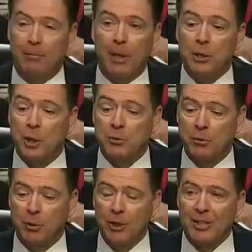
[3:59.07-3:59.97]
My
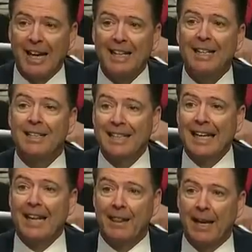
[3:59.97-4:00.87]
judgment was I needed to
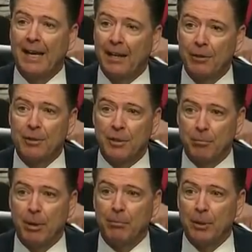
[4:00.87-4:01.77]
get that out into the
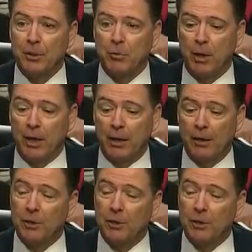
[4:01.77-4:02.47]
public square.